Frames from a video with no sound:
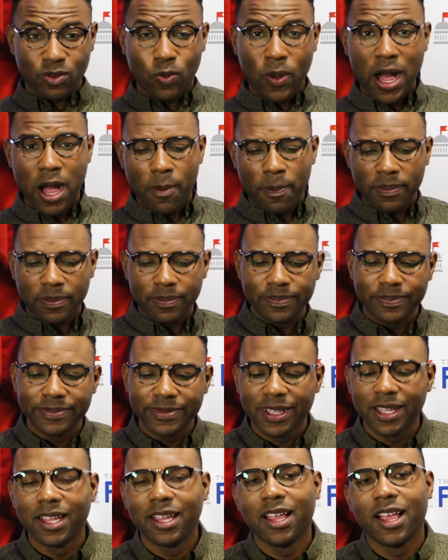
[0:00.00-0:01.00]
Well,
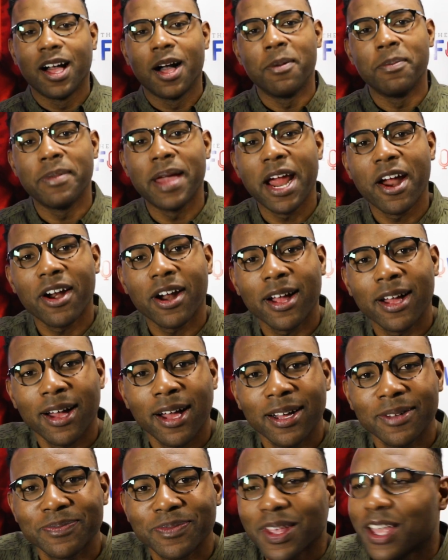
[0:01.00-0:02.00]

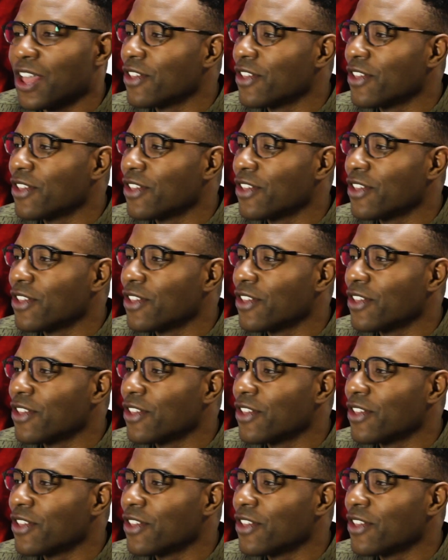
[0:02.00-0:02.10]
America,